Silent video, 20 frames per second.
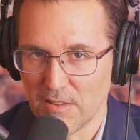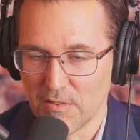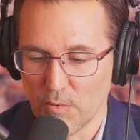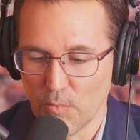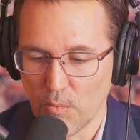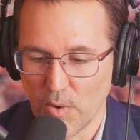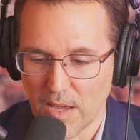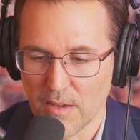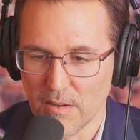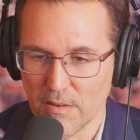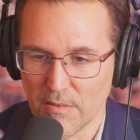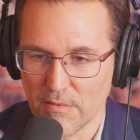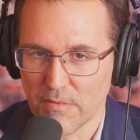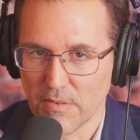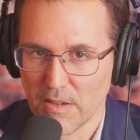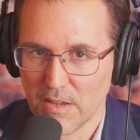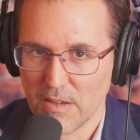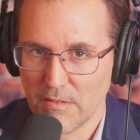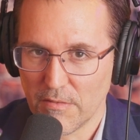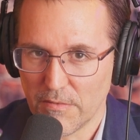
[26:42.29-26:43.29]
way
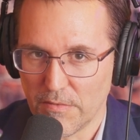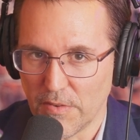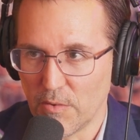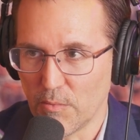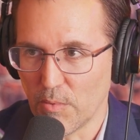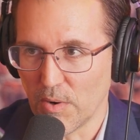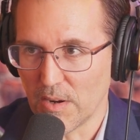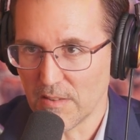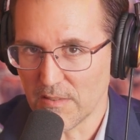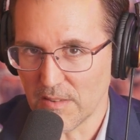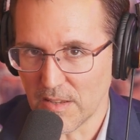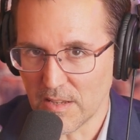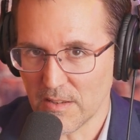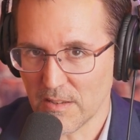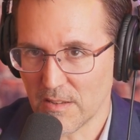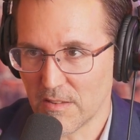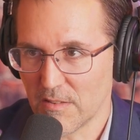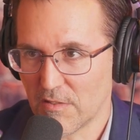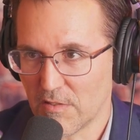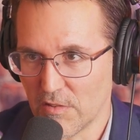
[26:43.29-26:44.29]
of
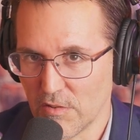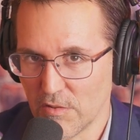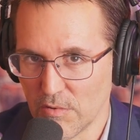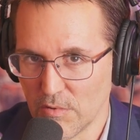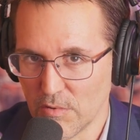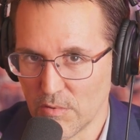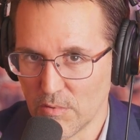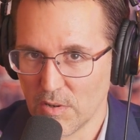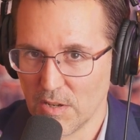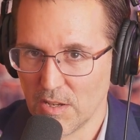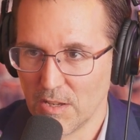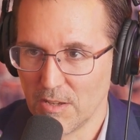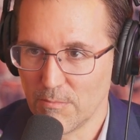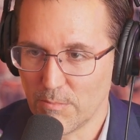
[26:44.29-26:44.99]
fundraising to